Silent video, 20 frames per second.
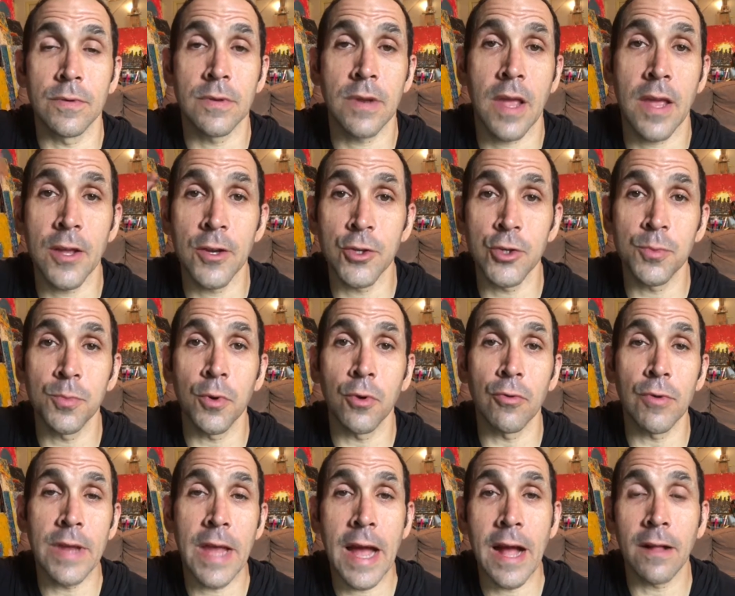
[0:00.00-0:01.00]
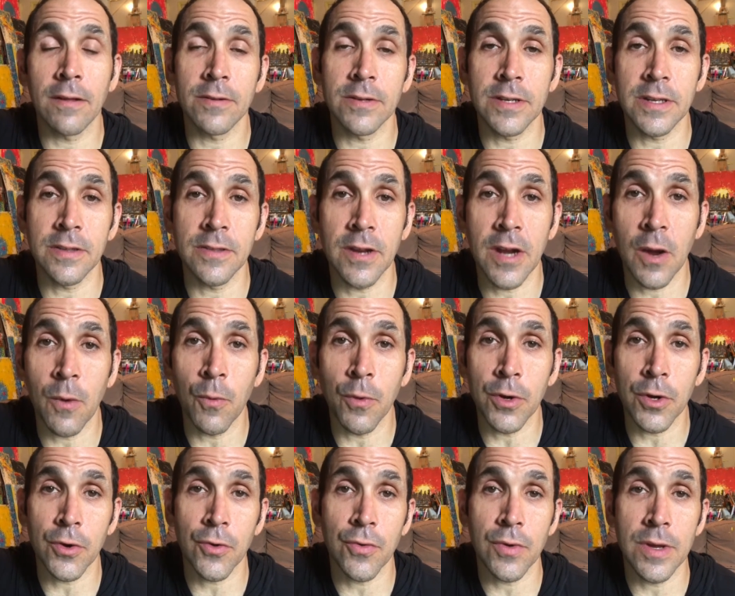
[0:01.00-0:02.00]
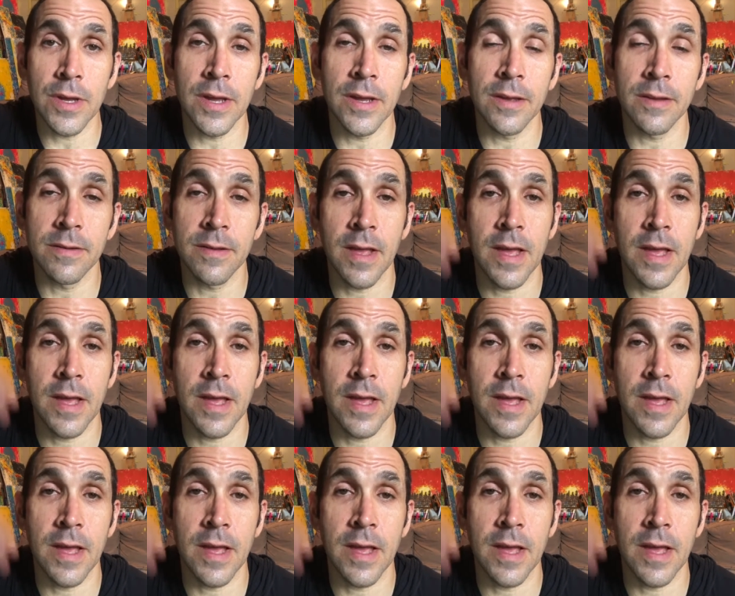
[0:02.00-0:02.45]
tangible reality that I want to create